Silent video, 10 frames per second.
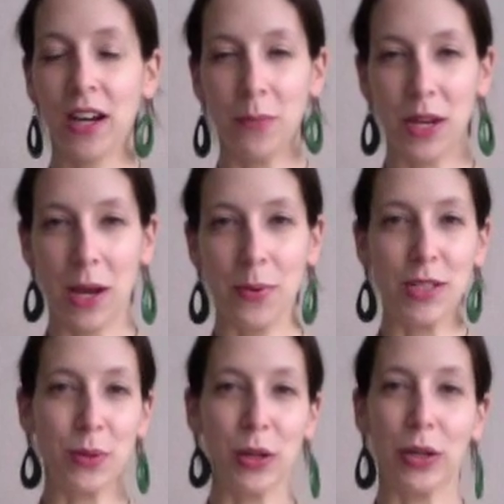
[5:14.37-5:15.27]
I'd be happy
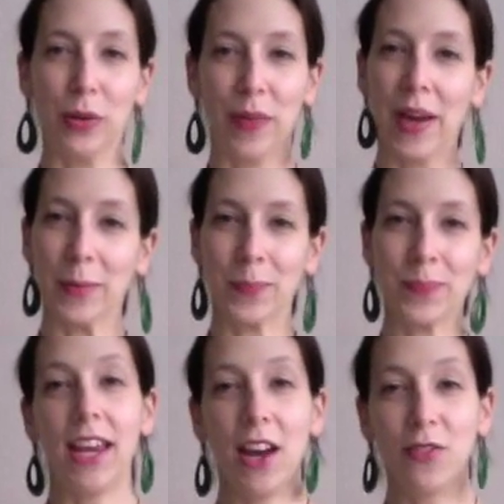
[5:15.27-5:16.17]
to include that.
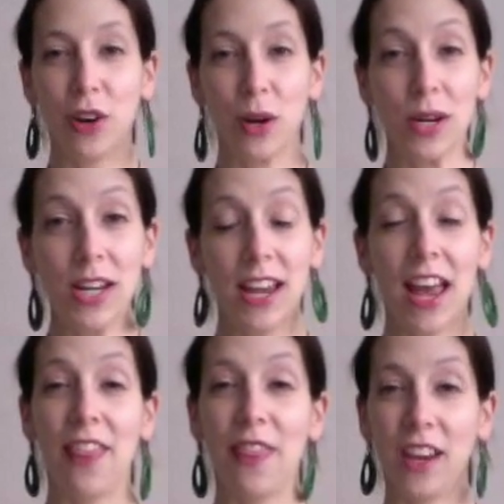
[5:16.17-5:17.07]
Have a great week,
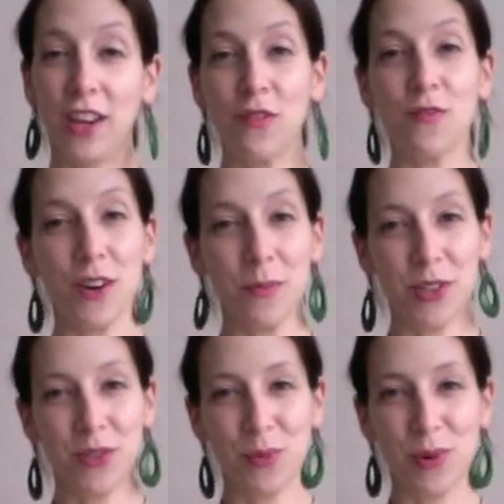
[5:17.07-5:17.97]
and thank you very
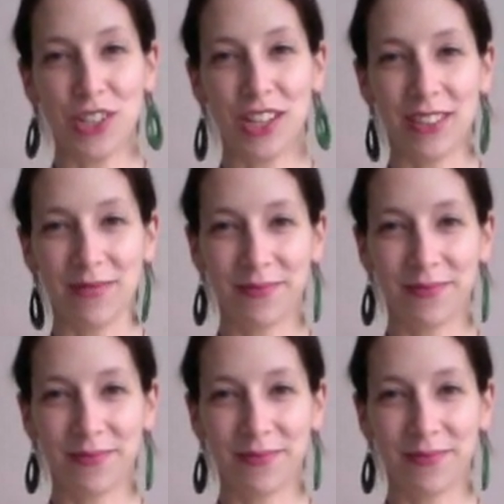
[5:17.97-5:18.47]
much for watching.